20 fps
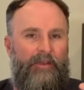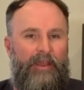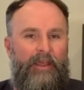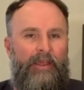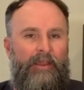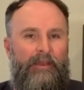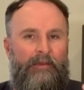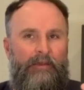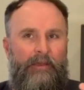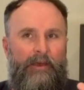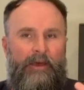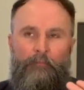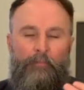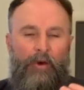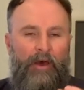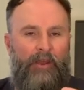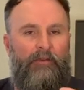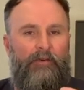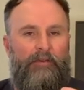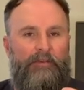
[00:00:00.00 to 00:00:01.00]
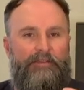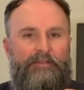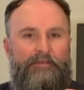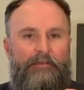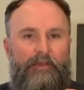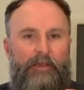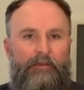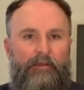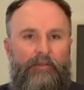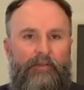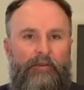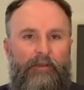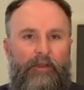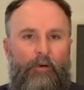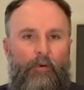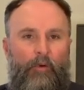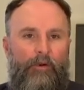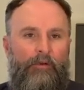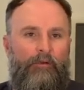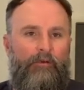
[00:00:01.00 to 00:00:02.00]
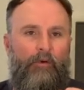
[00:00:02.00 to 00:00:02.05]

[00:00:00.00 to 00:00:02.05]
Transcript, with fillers: ten bundles that are in the you know,